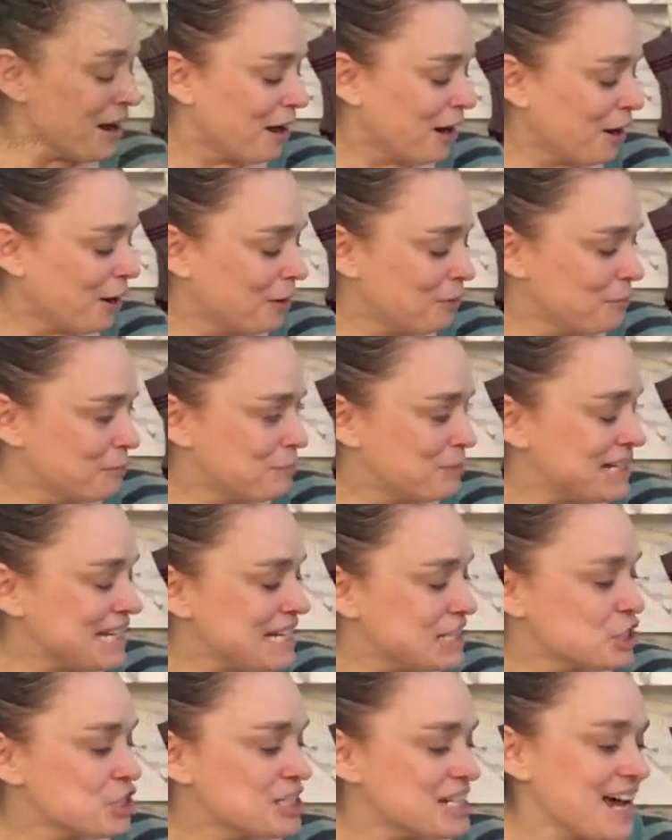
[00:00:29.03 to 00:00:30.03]
But
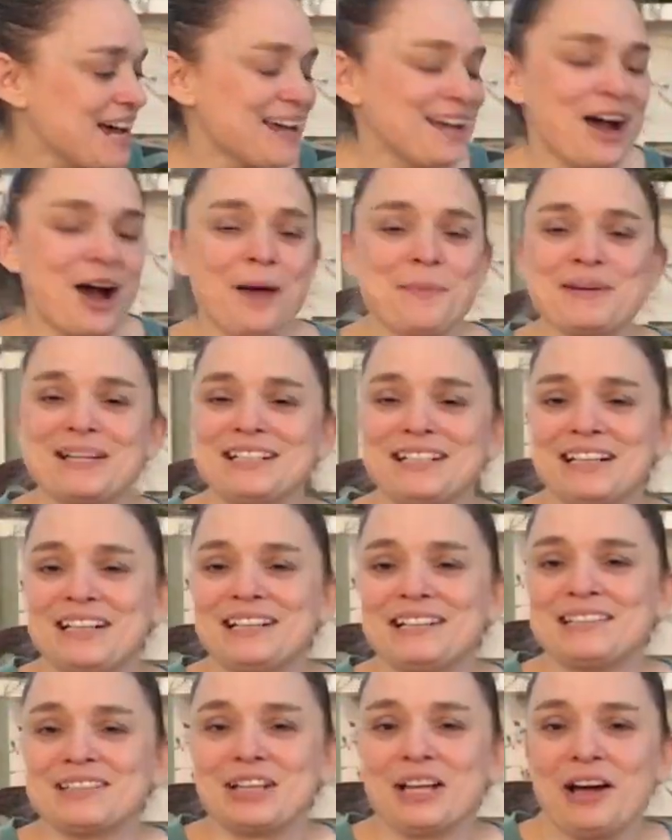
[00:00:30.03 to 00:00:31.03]
each day I'm
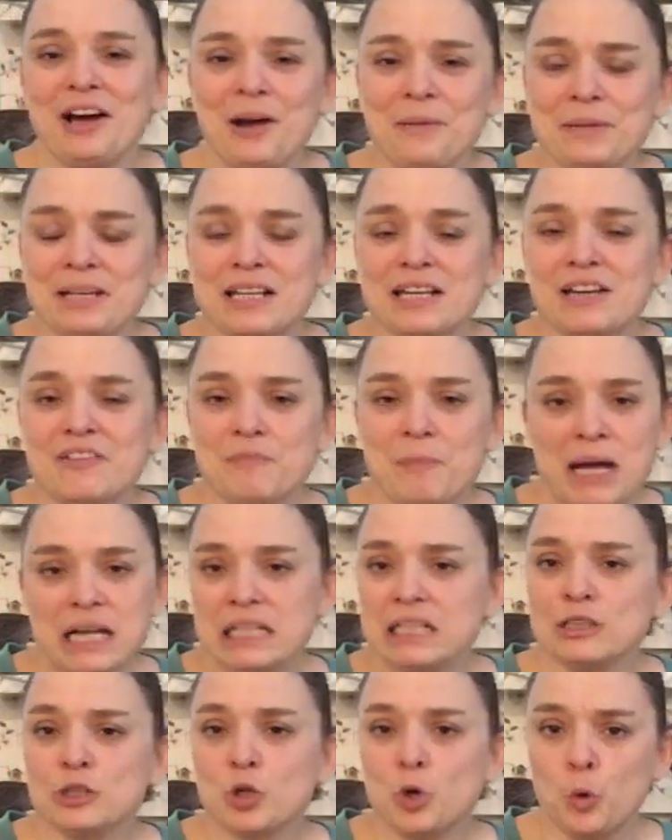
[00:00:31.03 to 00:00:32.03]
gonna give my
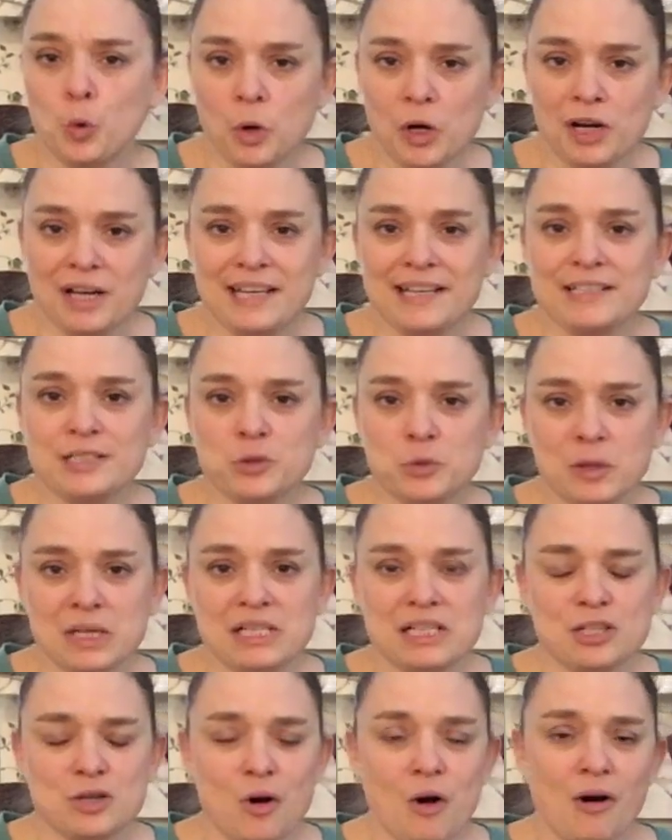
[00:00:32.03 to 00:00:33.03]
little quirky
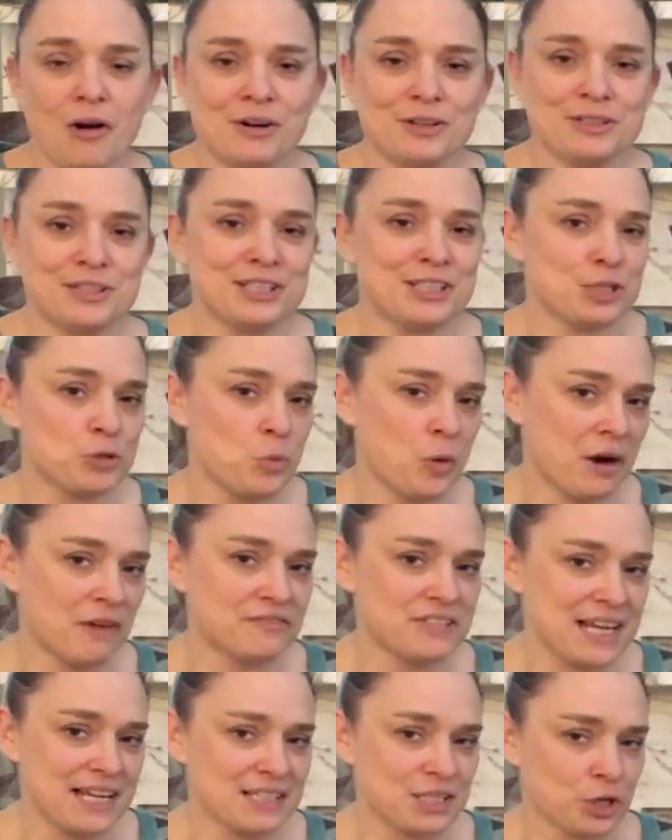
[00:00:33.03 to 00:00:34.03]
twist on the
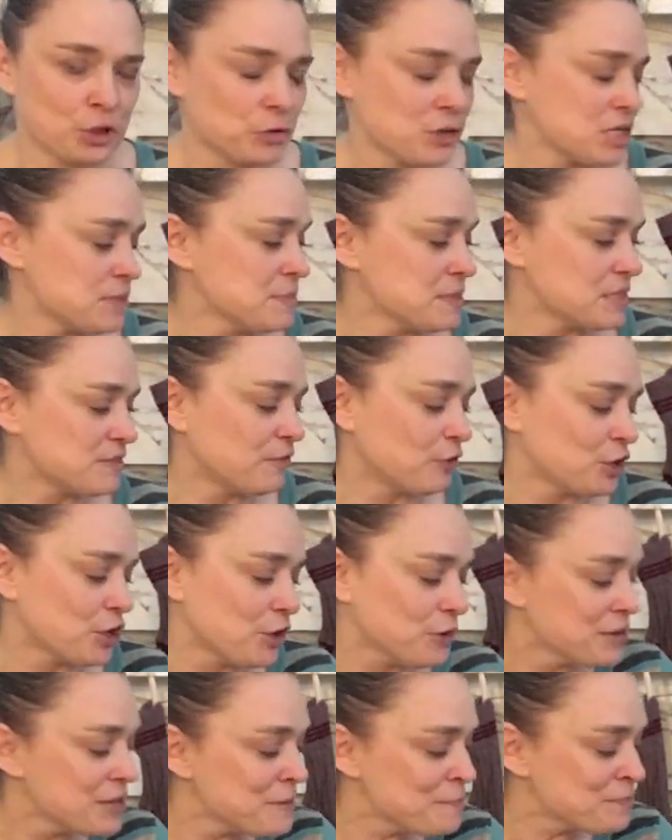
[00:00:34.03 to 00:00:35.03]
12 Days of Christmas for
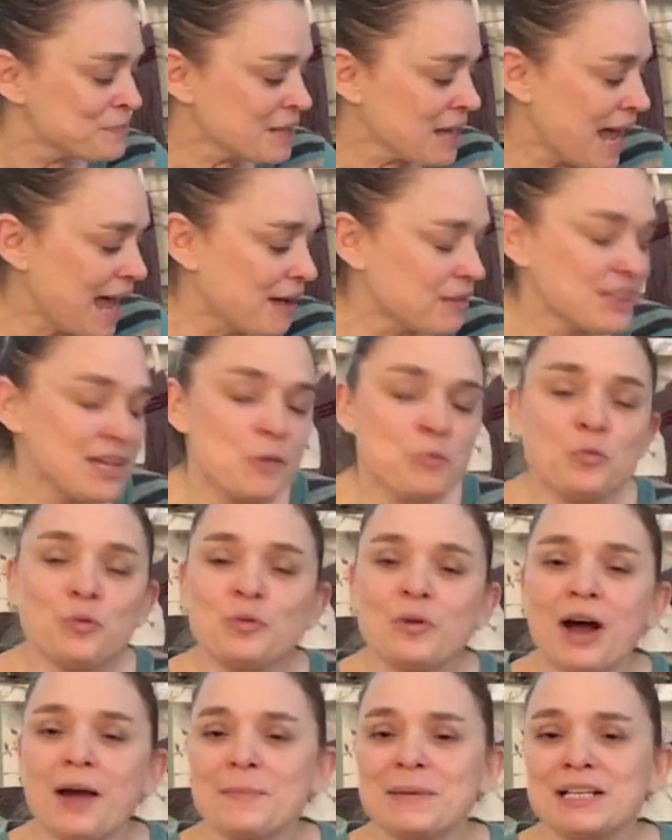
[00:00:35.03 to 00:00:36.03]
you, and
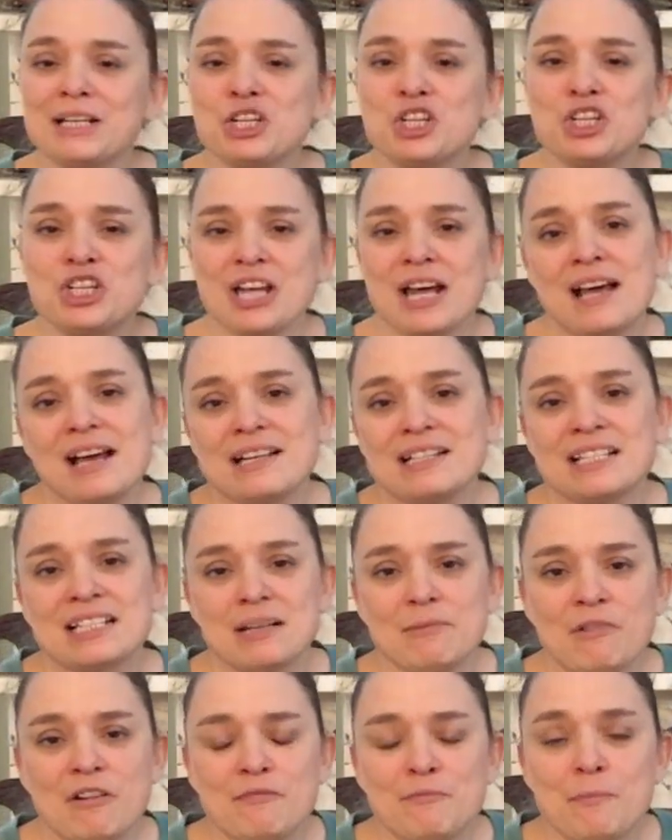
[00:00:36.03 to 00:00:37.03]
then I'm gonna share
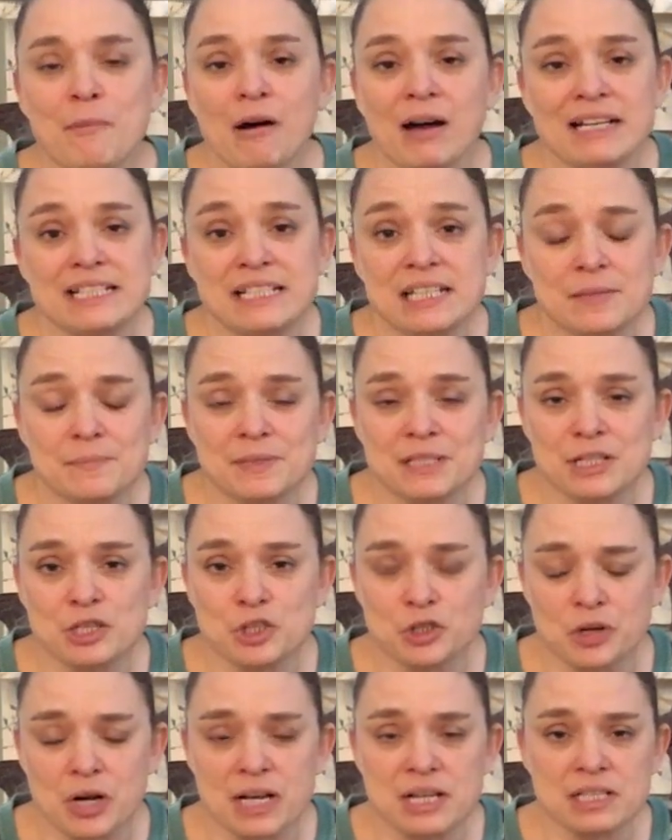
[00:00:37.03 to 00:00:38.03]
some of my tips and
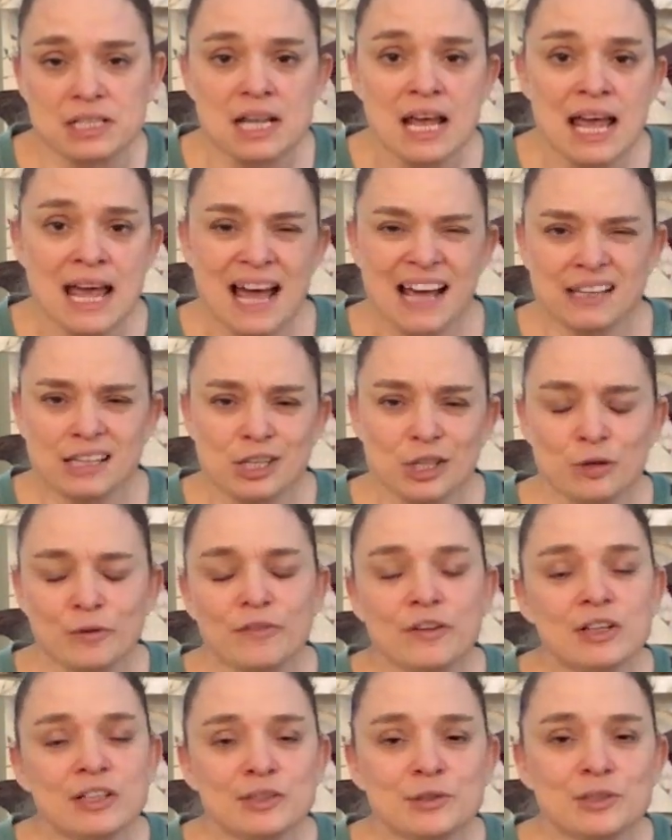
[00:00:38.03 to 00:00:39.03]
tricks and give
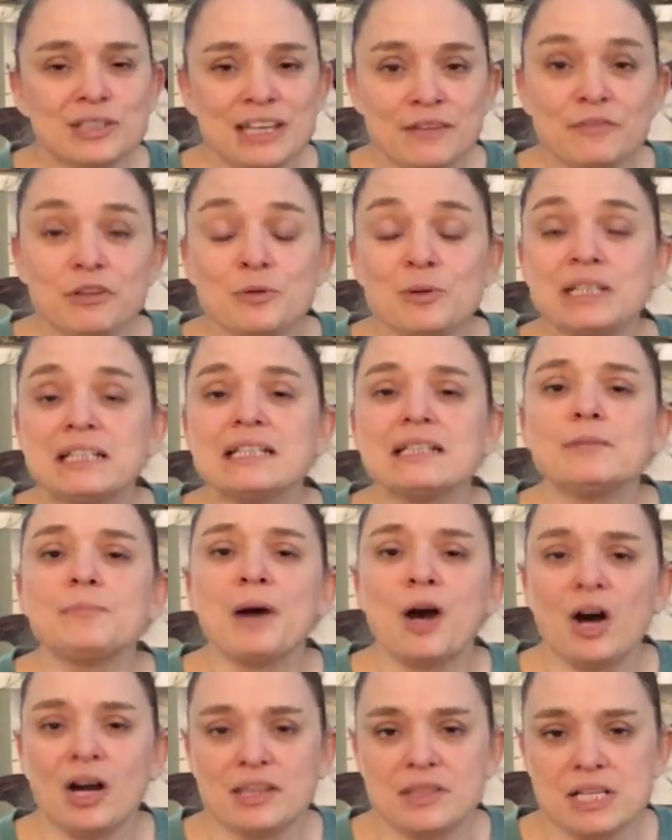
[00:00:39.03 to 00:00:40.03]
you a little
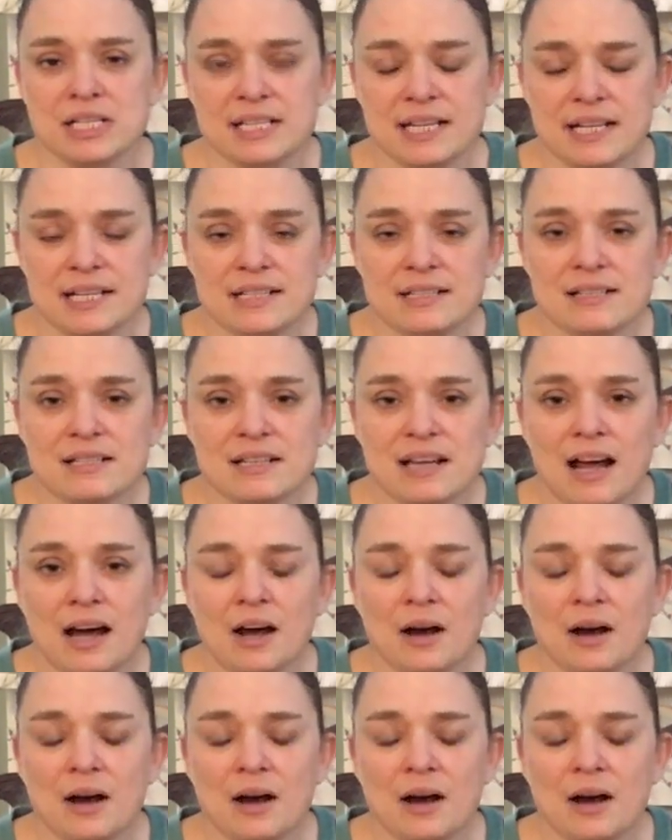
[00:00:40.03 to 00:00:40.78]
behind the scenes